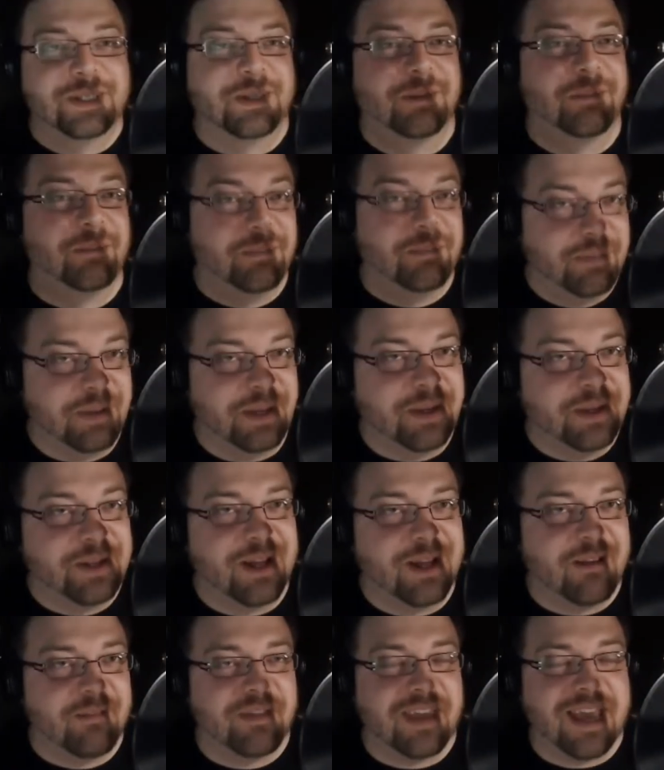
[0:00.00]
To build
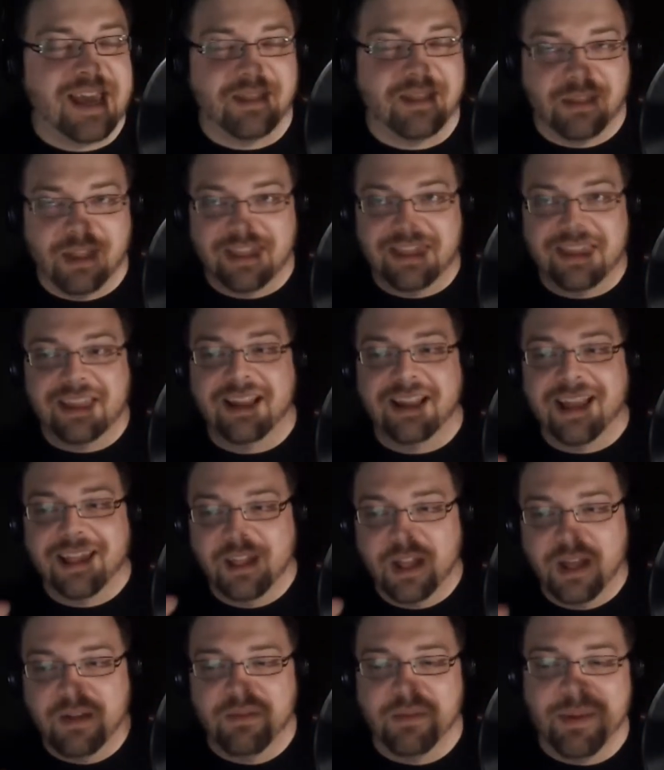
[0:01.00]
off that, the thing I
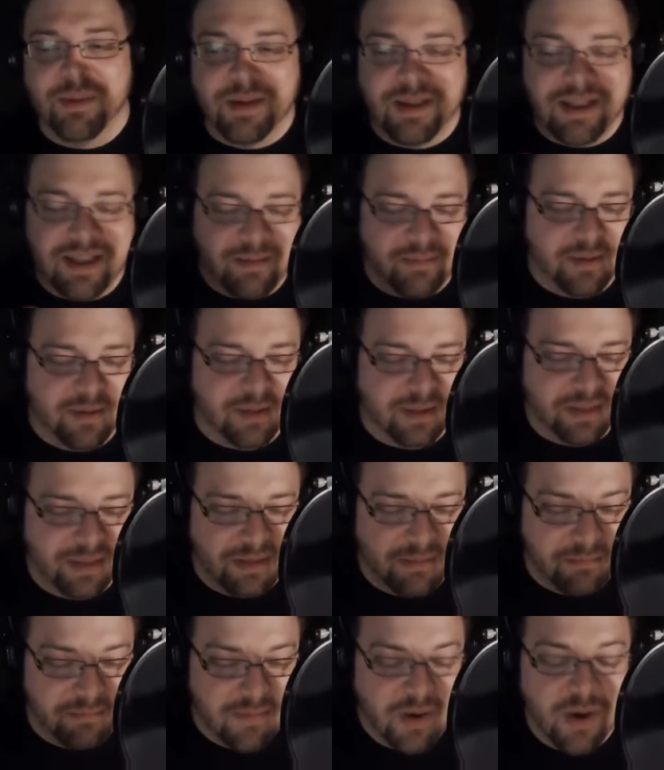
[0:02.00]
love about Emma
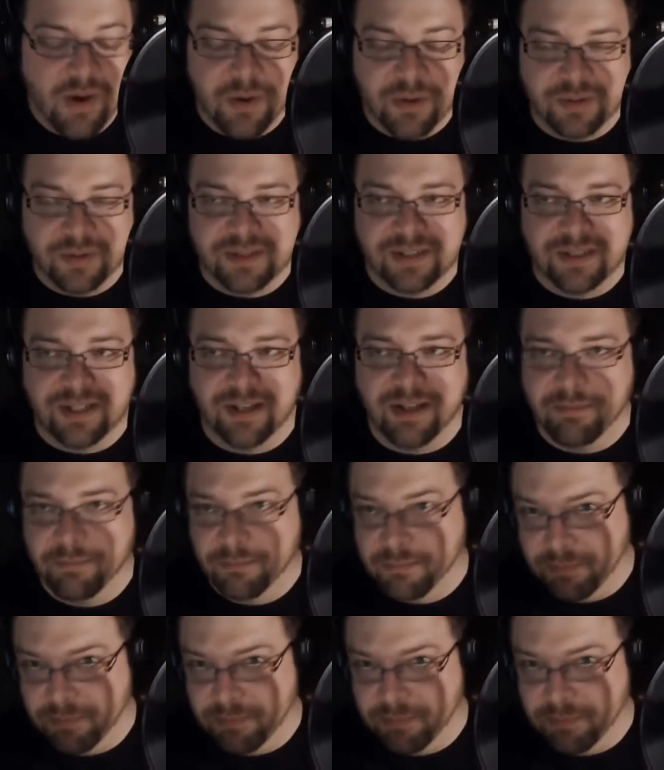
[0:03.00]
the most, eh,